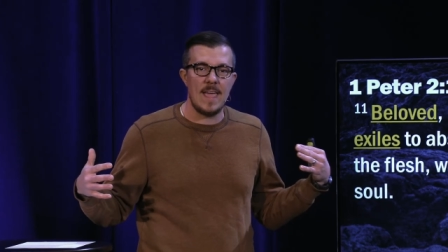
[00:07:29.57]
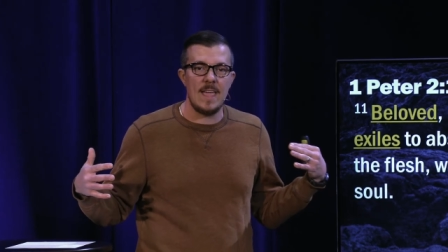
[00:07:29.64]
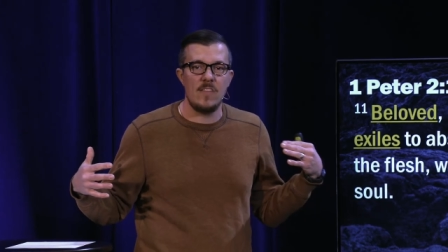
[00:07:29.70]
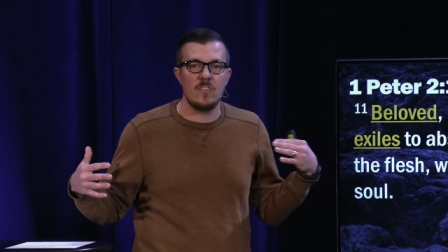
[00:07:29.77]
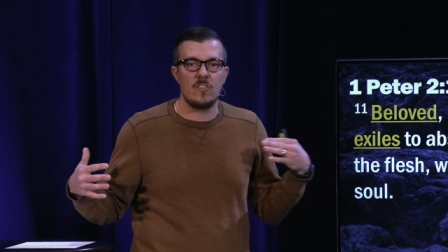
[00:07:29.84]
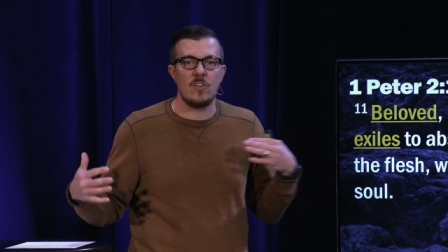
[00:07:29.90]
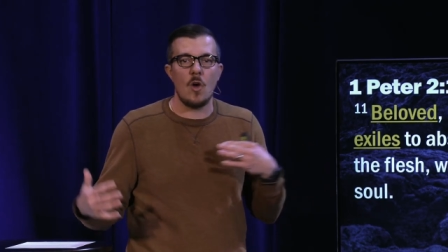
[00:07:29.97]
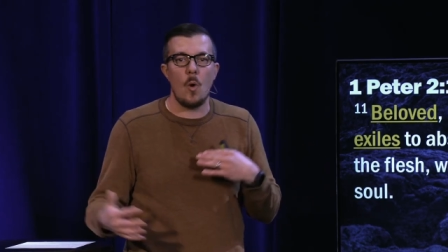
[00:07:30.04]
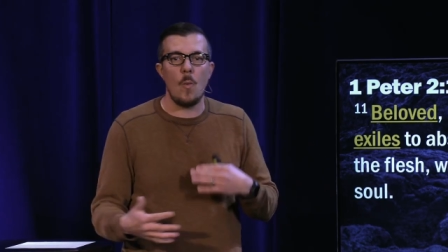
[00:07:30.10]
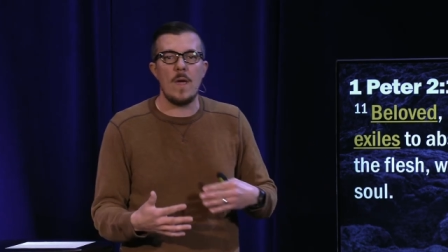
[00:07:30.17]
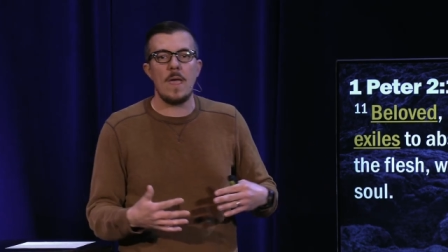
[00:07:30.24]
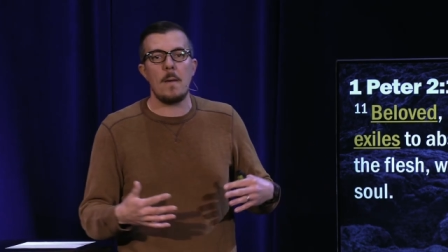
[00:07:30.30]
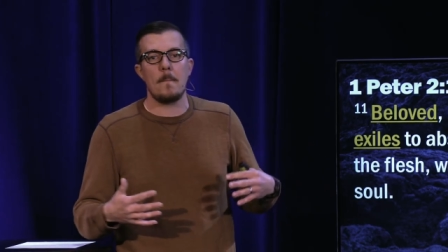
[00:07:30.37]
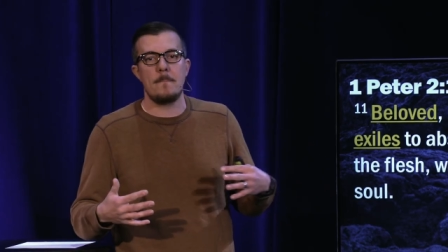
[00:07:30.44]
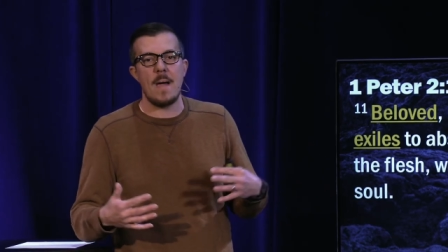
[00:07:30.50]
He's
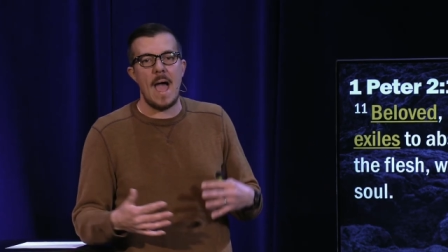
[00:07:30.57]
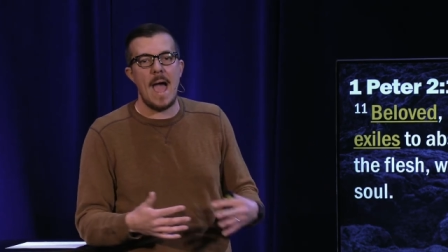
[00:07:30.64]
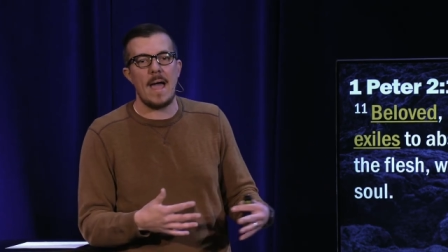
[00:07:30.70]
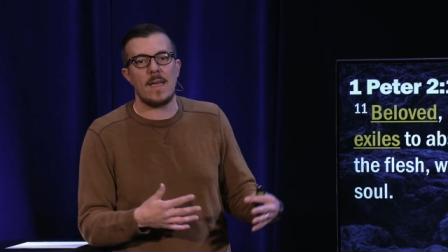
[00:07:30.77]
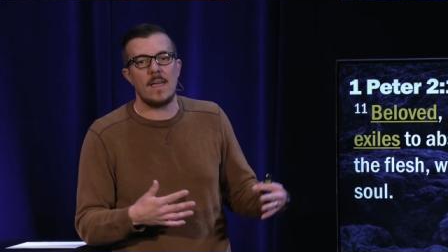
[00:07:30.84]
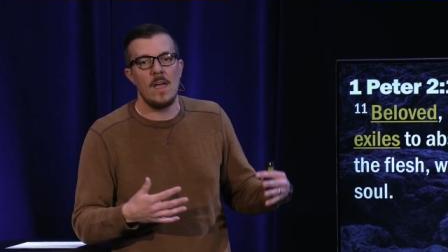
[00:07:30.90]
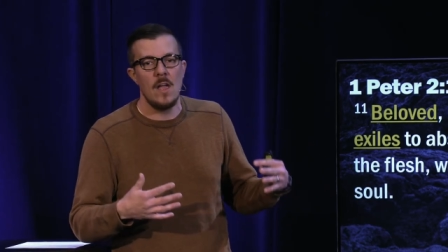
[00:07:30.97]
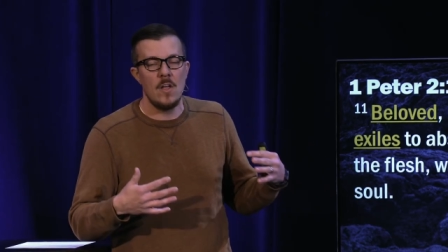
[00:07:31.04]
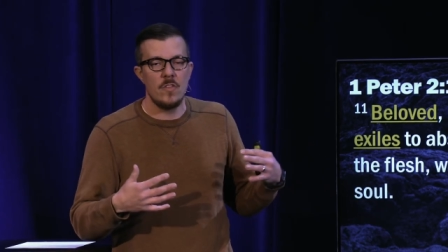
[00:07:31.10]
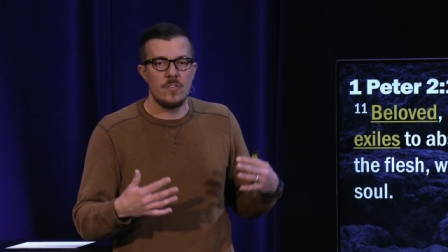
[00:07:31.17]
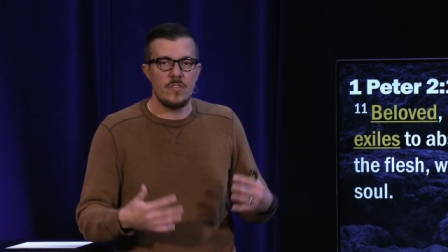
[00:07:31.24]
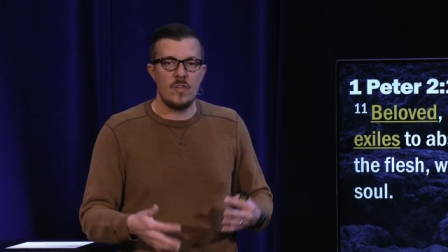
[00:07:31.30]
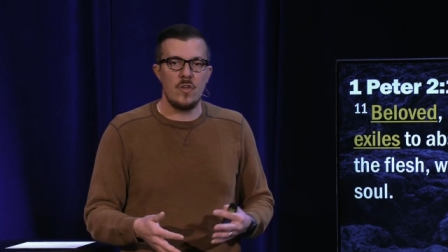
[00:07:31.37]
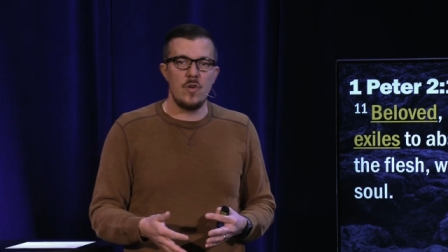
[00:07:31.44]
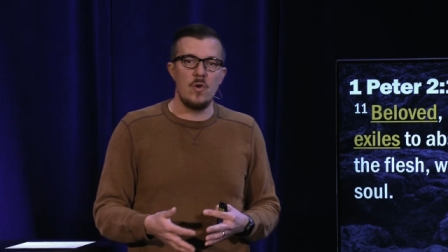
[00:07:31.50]
going back
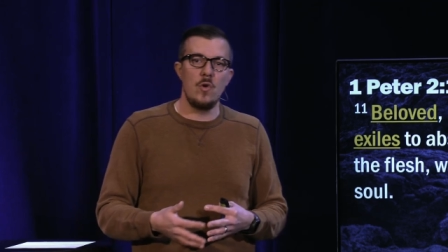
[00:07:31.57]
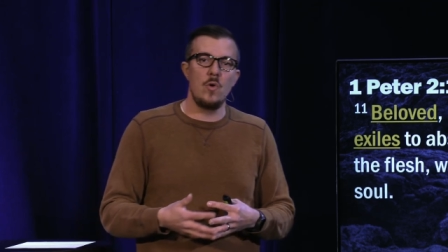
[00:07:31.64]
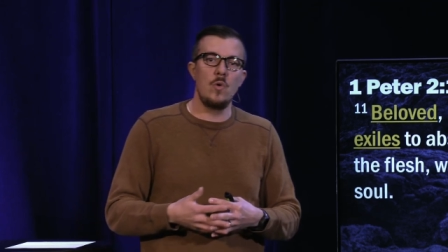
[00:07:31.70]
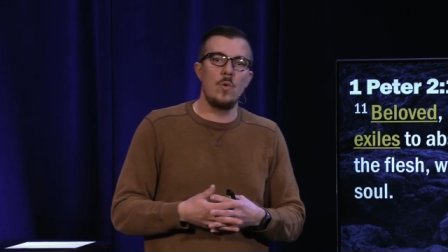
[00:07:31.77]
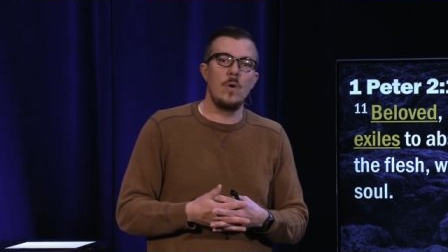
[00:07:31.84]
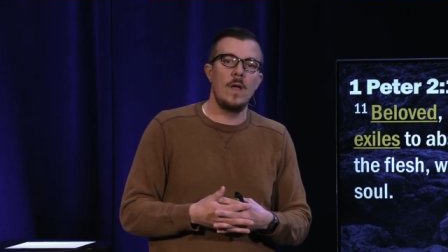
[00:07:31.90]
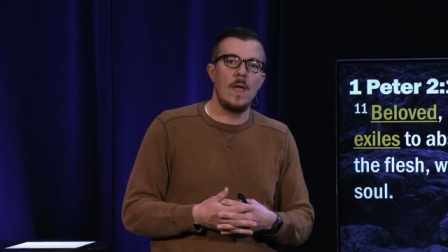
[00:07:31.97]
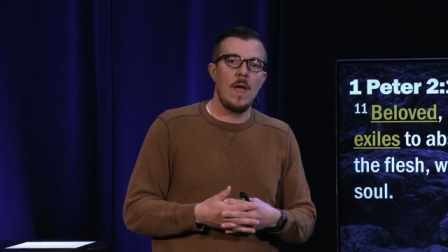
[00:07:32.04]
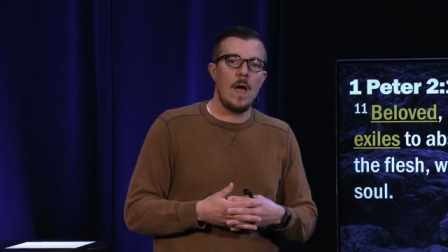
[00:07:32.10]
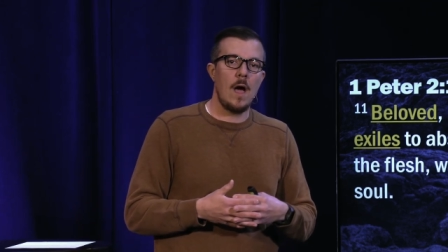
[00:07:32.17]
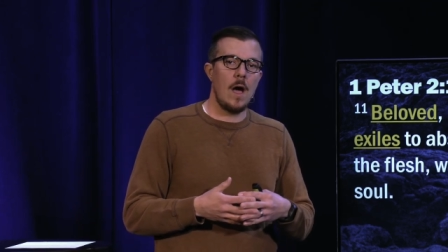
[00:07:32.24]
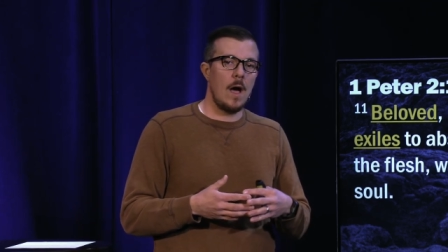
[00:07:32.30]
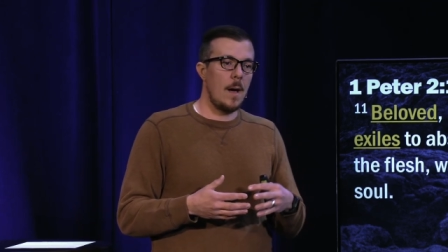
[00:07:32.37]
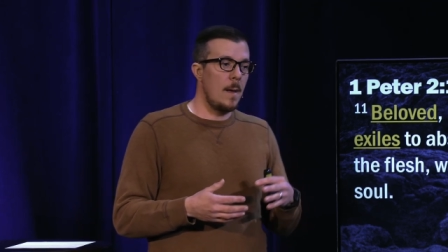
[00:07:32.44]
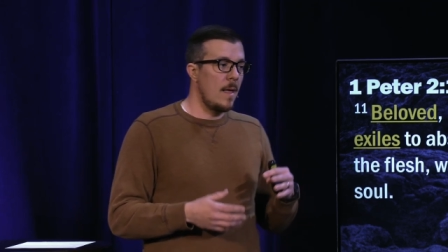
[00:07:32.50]
to
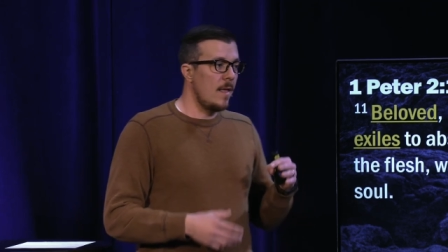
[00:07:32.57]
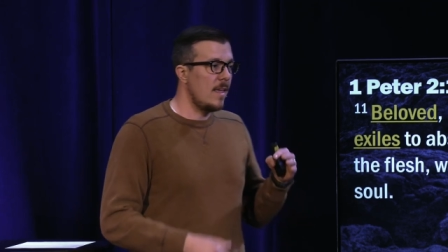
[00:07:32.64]
uh,